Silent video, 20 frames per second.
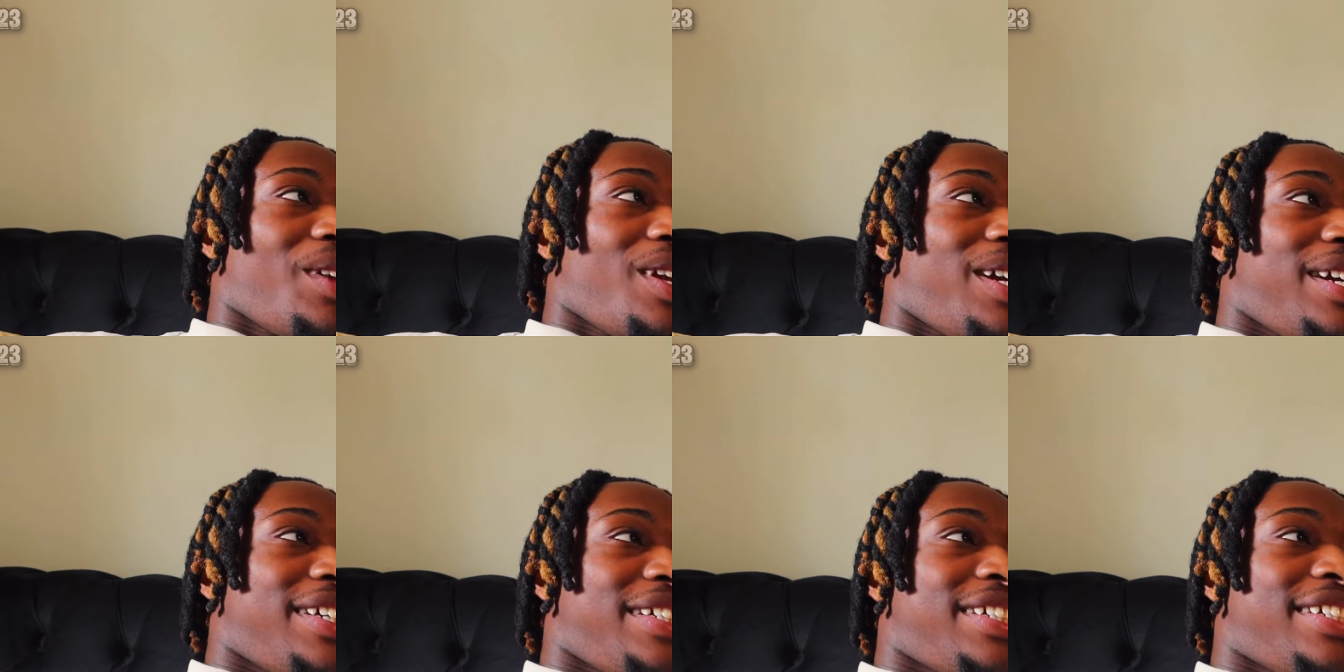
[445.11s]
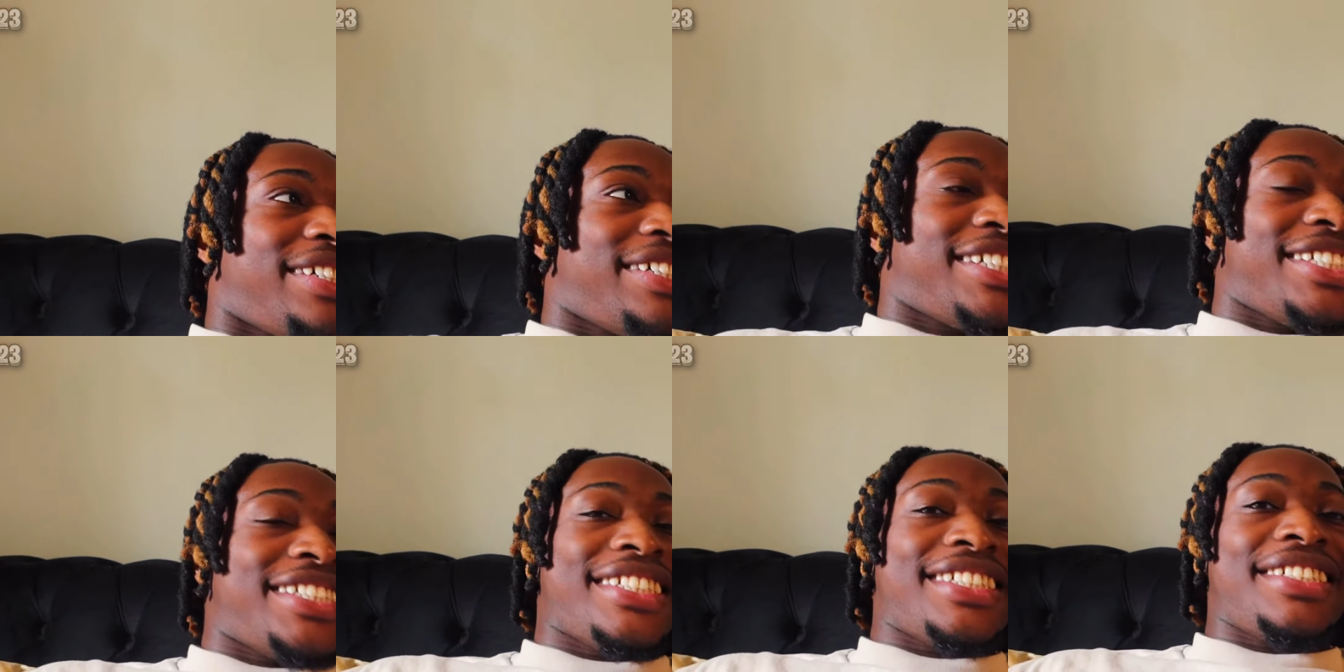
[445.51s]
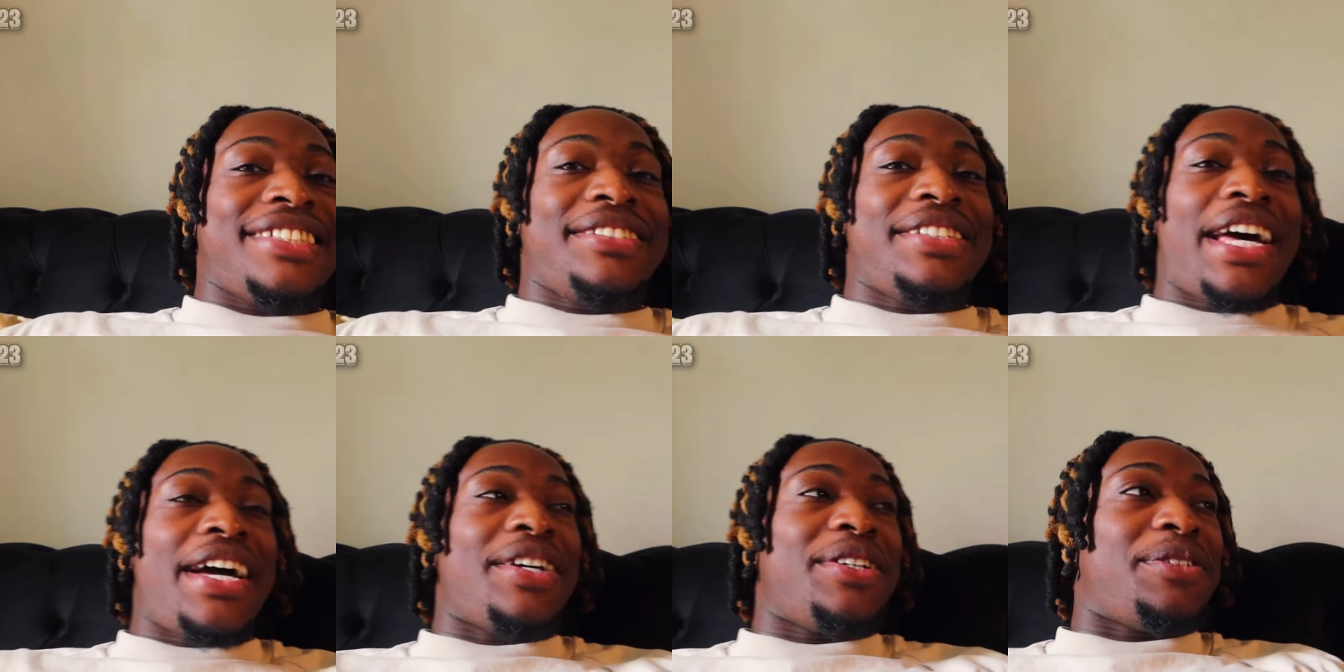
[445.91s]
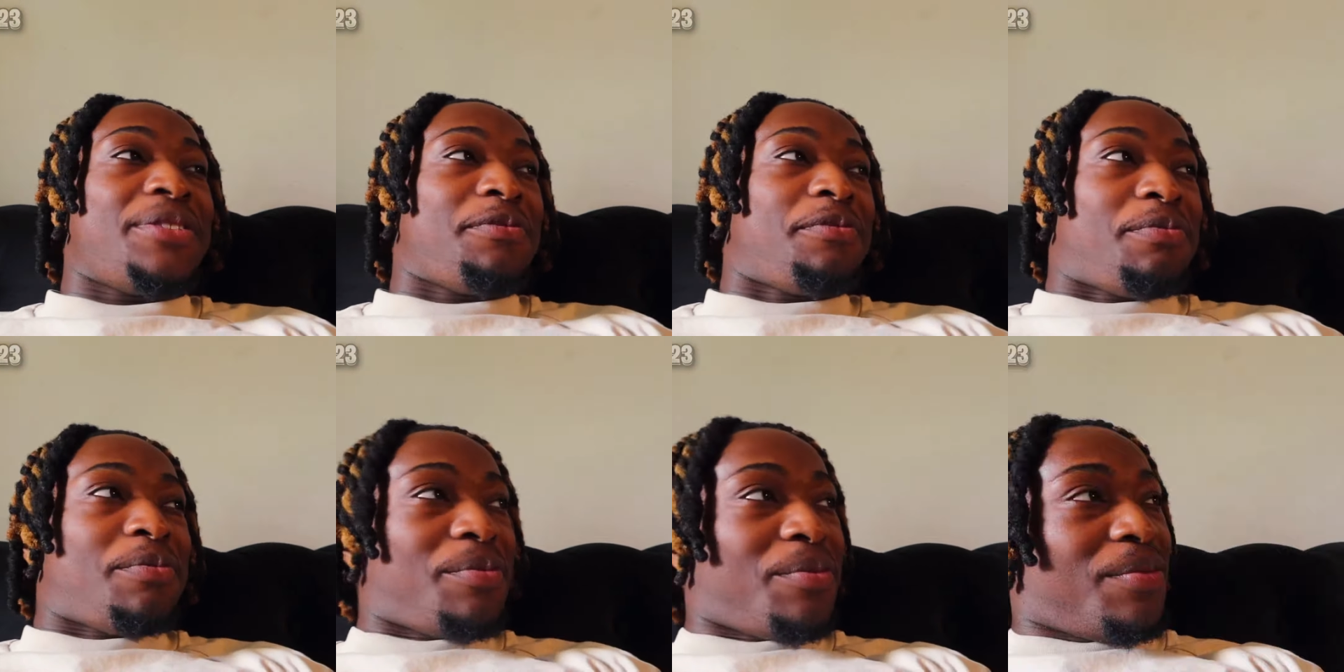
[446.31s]
That's how you sound. You sound like
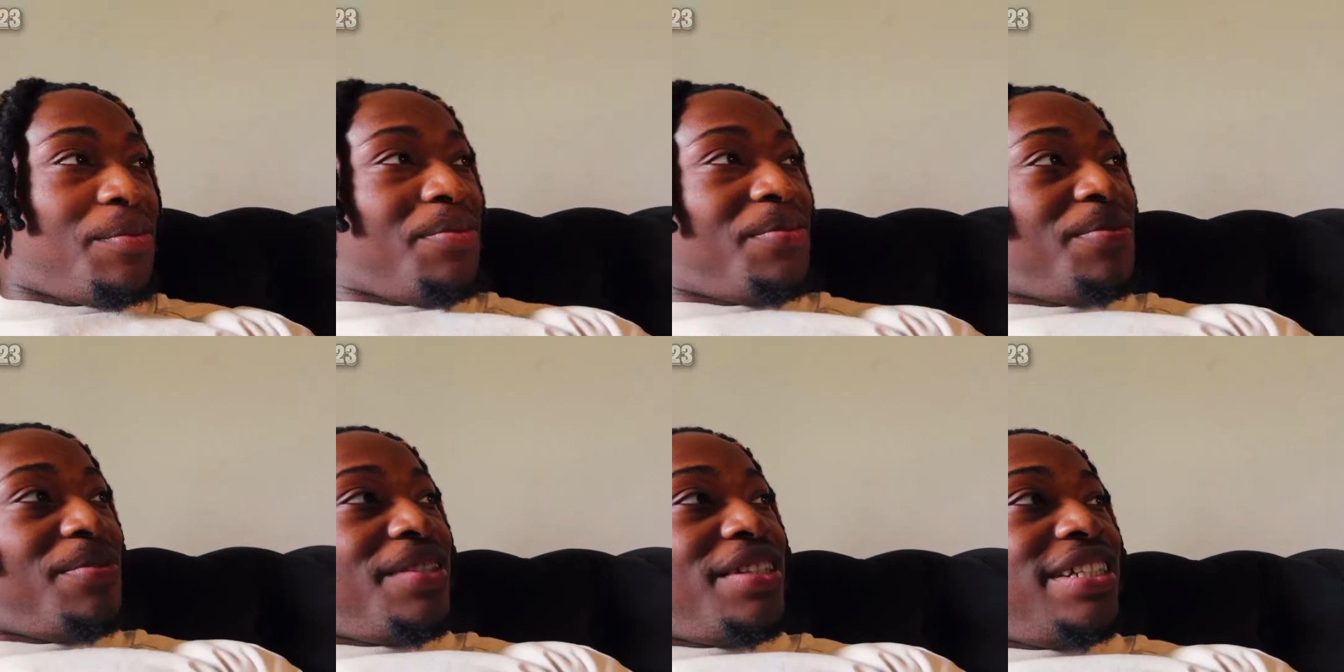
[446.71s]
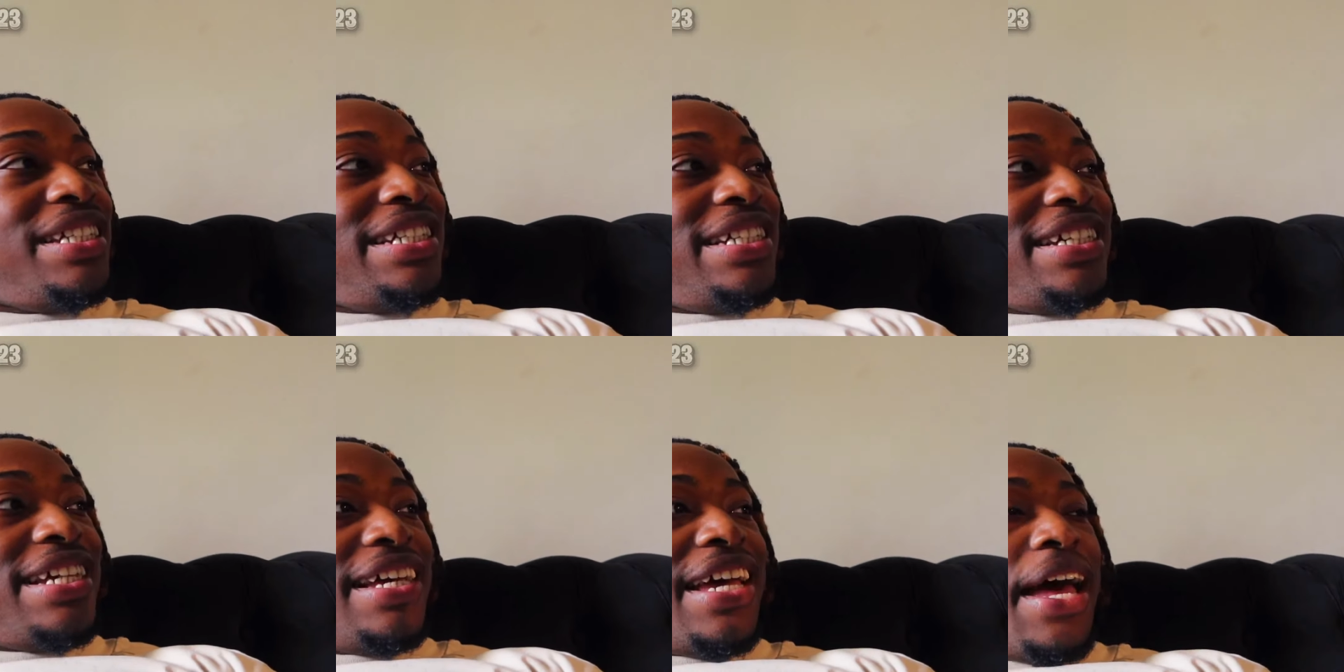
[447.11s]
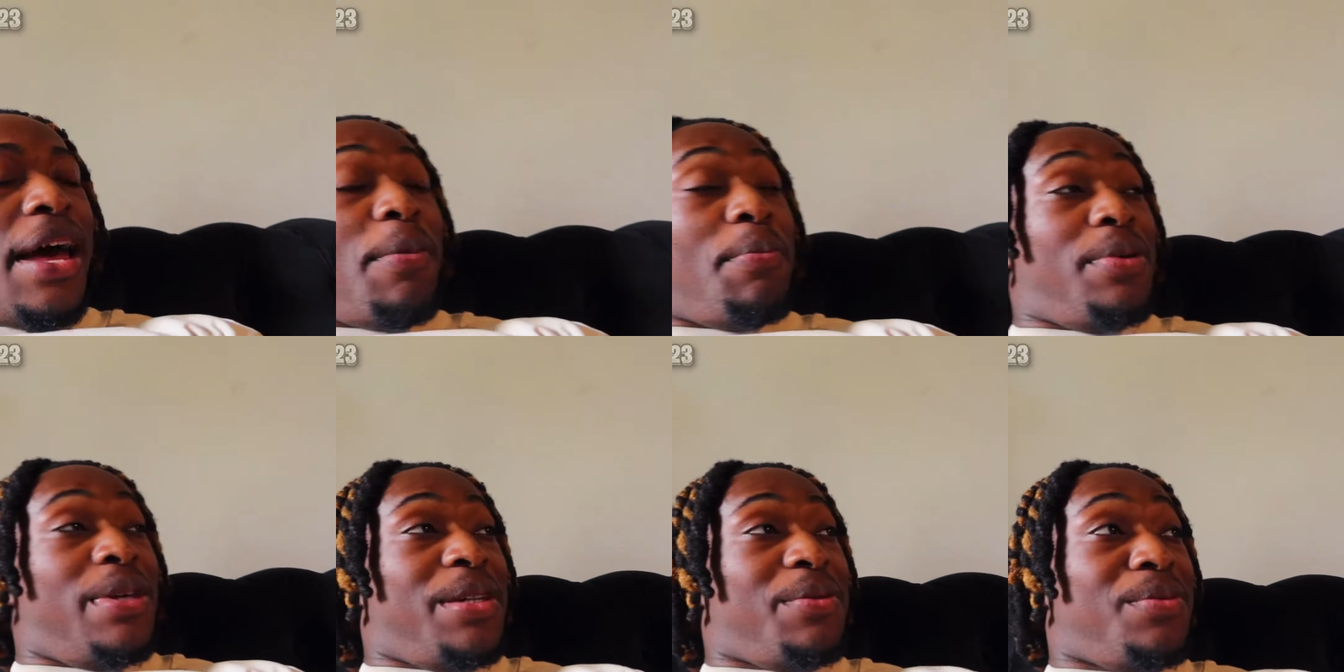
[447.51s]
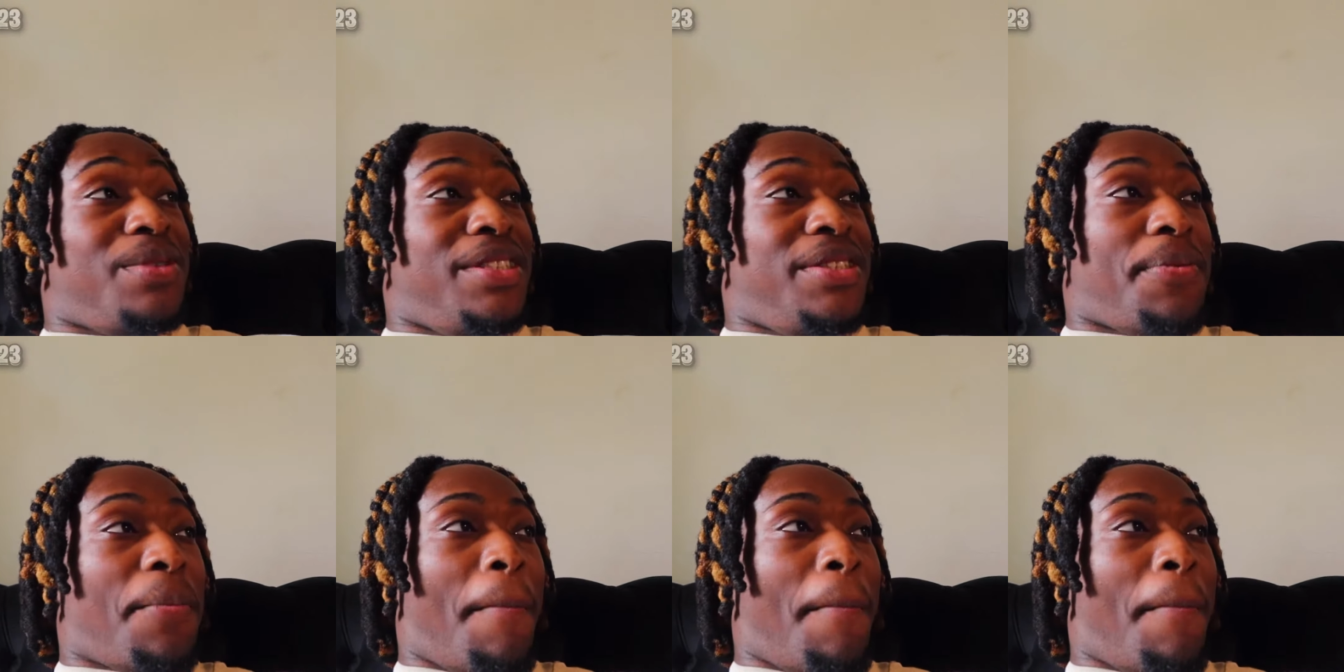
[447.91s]
a pick-me. A pick-me?